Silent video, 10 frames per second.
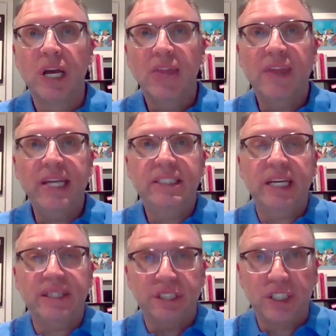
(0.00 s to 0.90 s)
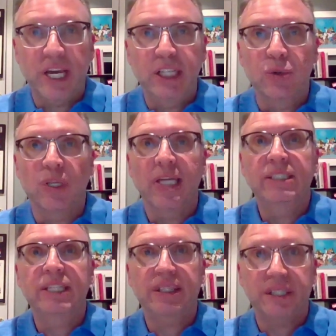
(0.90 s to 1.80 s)
They set the schedule. They
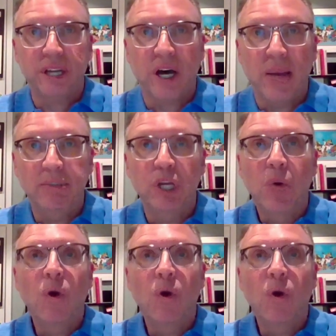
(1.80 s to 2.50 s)
set the times,